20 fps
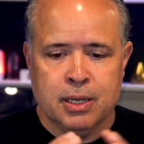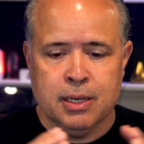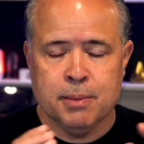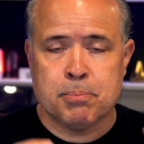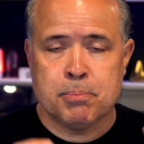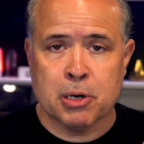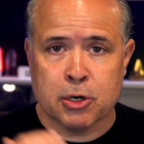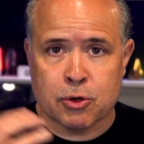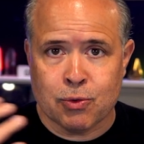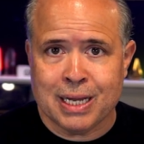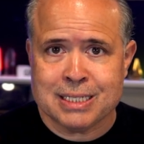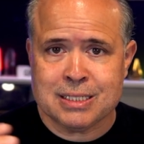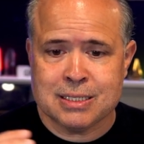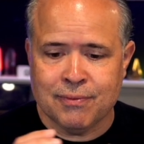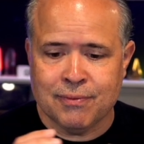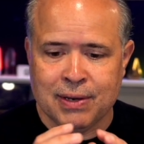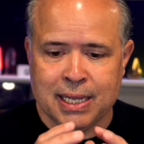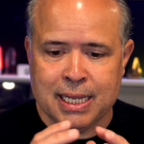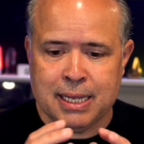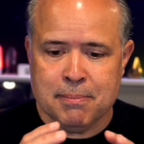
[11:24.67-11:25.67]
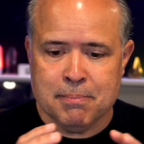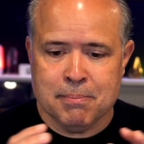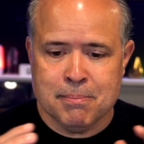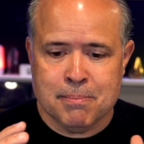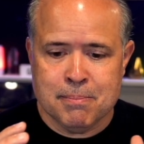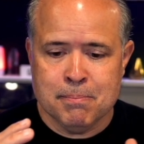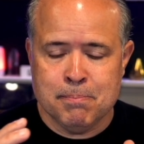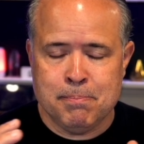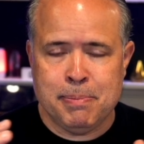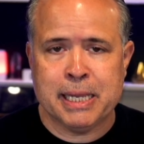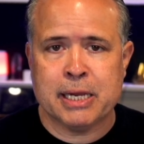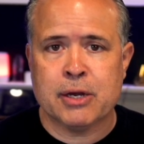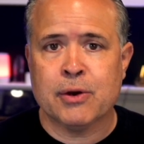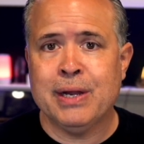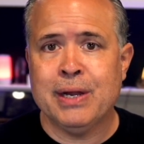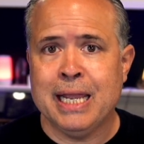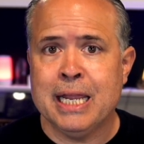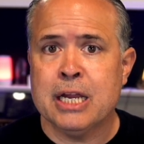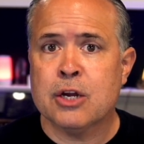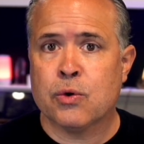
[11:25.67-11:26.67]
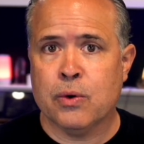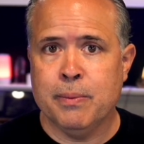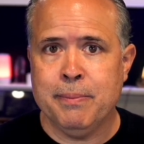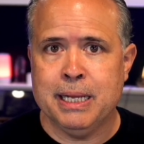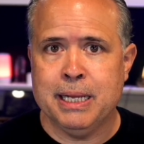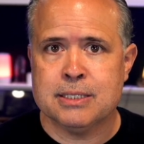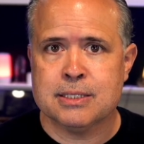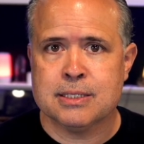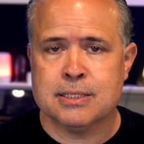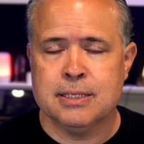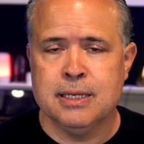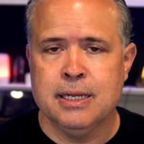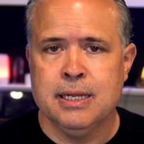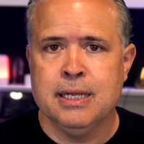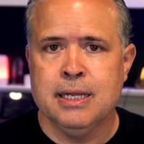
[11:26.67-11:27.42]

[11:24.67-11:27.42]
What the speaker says: progressively bigger increments.